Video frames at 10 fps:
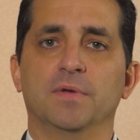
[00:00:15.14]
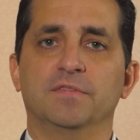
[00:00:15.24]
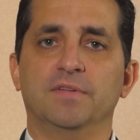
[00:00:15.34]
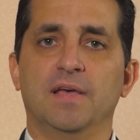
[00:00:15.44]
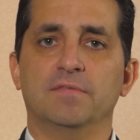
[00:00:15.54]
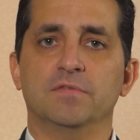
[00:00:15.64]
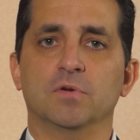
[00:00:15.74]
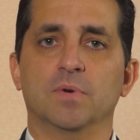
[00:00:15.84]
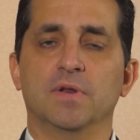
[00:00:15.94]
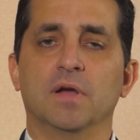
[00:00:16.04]
a staff
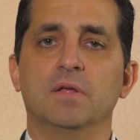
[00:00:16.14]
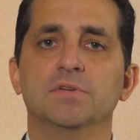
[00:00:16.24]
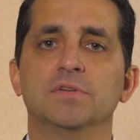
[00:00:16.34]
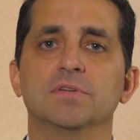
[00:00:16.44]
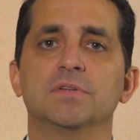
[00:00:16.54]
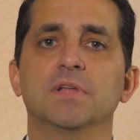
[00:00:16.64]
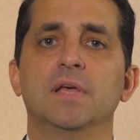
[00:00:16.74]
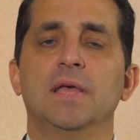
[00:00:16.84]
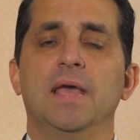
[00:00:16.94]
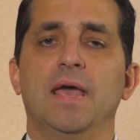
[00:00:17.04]
neuroradiologist
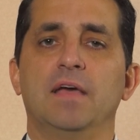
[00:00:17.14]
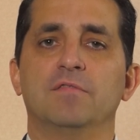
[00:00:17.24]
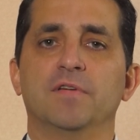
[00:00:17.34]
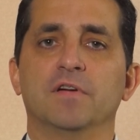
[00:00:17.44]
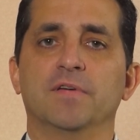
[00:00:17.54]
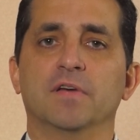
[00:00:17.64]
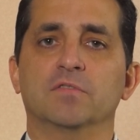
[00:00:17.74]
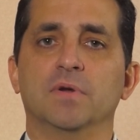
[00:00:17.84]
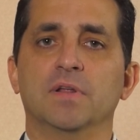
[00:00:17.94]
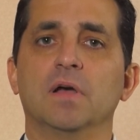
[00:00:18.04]
at Fairfax
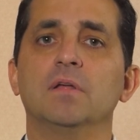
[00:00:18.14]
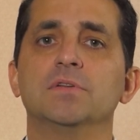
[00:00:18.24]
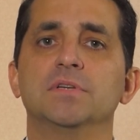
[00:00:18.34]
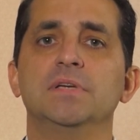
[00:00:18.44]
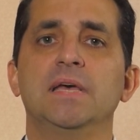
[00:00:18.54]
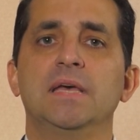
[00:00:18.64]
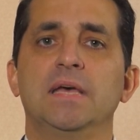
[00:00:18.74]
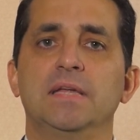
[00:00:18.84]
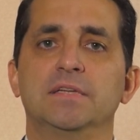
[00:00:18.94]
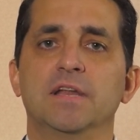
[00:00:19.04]
Radiology.
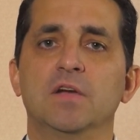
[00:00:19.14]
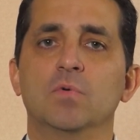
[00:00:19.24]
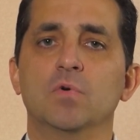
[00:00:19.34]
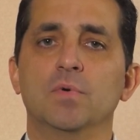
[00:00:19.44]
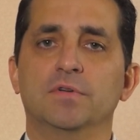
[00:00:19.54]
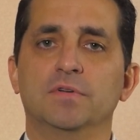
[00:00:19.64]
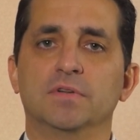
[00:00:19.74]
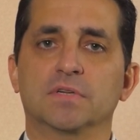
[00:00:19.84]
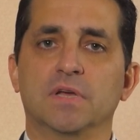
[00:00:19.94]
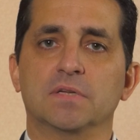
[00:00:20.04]
And today we're going to
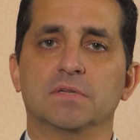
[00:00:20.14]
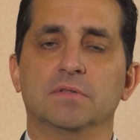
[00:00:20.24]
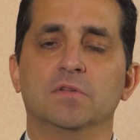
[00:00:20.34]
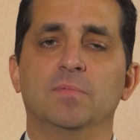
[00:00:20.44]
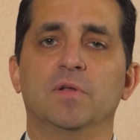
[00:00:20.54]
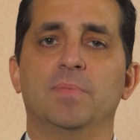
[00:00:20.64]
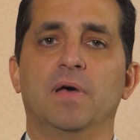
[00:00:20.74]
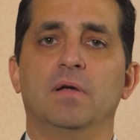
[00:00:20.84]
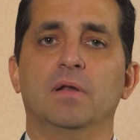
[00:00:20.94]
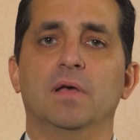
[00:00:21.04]
discuss a little bit
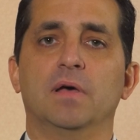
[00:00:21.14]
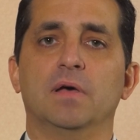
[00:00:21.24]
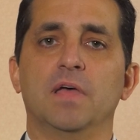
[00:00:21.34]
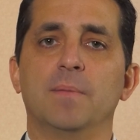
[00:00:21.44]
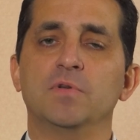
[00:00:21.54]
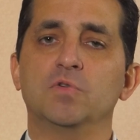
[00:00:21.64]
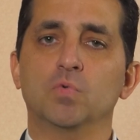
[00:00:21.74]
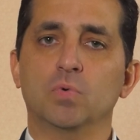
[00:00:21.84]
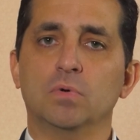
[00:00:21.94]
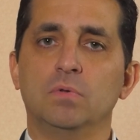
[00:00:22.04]
about
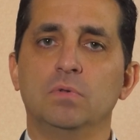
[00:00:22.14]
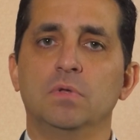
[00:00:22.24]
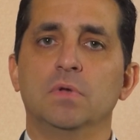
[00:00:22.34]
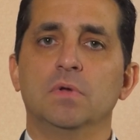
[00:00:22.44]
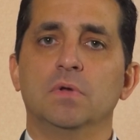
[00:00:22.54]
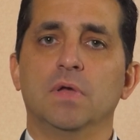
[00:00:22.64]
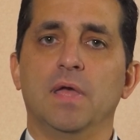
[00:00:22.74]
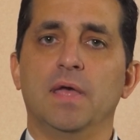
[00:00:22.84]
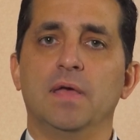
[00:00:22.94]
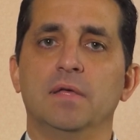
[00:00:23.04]
epidural
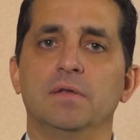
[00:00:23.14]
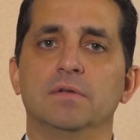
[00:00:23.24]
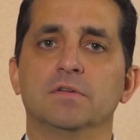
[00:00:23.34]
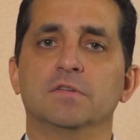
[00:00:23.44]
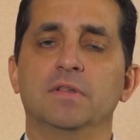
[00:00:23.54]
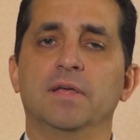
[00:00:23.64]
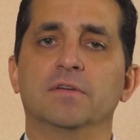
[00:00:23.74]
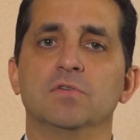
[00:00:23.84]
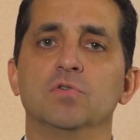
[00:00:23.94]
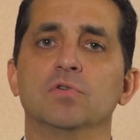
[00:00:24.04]
and
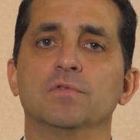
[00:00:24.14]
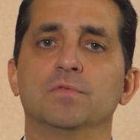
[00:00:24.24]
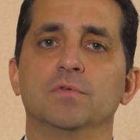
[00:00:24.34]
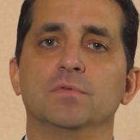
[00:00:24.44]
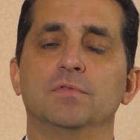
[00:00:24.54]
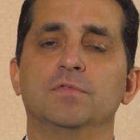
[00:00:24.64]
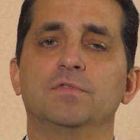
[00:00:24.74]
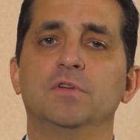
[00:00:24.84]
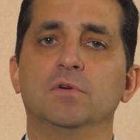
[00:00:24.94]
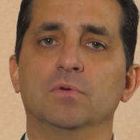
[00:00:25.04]
selected nerve root
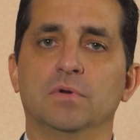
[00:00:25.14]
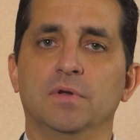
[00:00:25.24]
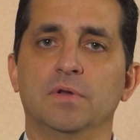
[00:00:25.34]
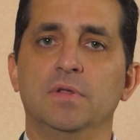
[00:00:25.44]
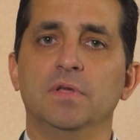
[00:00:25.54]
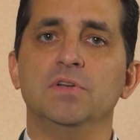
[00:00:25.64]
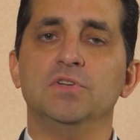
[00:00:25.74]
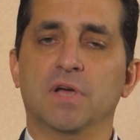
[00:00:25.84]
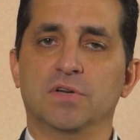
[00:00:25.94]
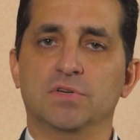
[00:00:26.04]
steroid
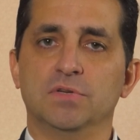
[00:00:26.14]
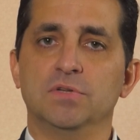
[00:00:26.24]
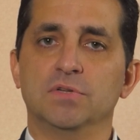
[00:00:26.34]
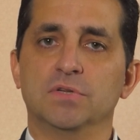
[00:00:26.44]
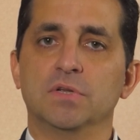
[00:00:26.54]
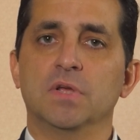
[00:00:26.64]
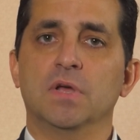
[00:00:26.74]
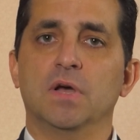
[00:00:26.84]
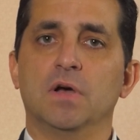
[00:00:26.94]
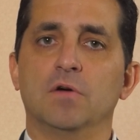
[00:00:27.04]
injections
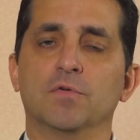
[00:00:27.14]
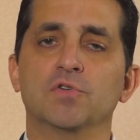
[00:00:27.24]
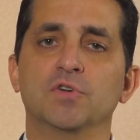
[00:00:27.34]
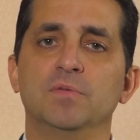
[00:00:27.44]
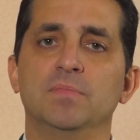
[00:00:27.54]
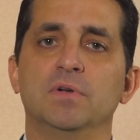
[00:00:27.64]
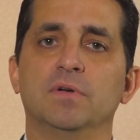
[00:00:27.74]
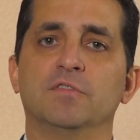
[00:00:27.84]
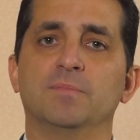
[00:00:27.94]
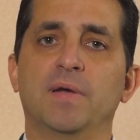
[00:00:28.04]
for treatment
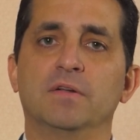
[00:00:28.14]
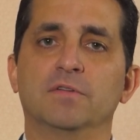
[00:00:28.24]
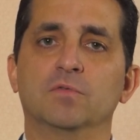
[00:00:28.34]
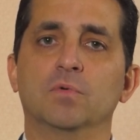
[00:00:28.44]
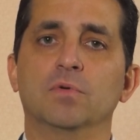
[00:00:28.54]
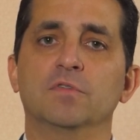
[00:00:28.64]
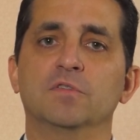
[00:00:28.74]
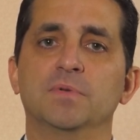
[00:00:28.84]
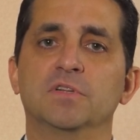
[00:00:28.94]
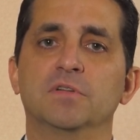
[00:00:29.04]
of spinal disorders,
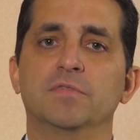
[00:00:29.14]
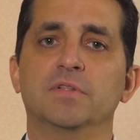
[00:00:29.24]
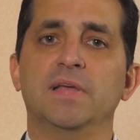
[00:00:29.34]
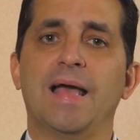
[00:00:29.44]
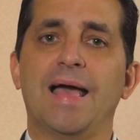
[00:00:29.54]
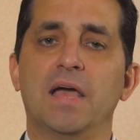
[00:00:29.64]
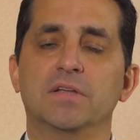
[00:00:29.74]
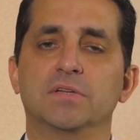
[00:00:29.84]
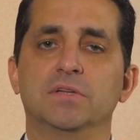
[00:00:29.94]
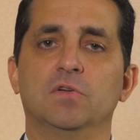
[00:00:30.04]
specifically
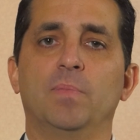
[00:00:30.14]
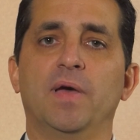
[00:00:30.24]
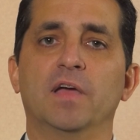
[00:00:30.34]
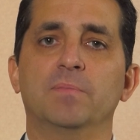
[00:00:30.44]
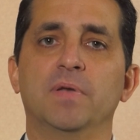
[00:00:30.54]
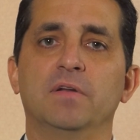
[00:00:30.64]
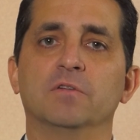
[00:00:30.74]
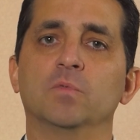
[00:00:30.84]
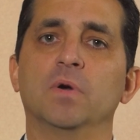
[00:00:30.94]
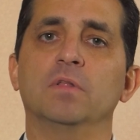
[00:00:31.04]
axial back pain
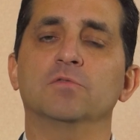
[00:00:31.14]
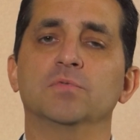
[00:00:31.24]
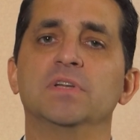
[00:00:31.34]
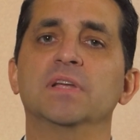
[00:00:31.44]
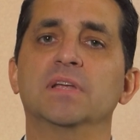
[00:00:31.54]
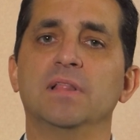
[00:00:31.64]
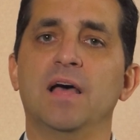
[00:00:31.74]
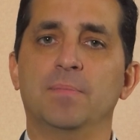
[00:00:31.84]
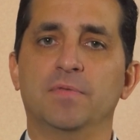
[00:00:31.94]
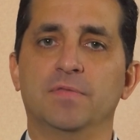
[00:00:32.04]
as well as
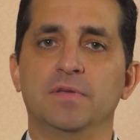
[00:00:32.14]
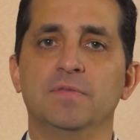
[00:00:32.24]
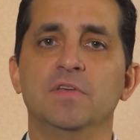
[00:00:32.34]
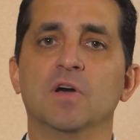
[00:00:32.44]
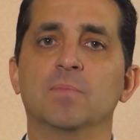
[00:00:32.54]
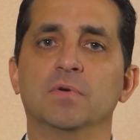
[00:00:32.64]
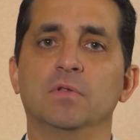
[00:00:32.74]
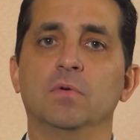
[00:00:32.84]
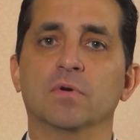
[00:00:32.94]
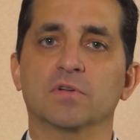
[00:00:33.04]
radiculopathy in the upper and lower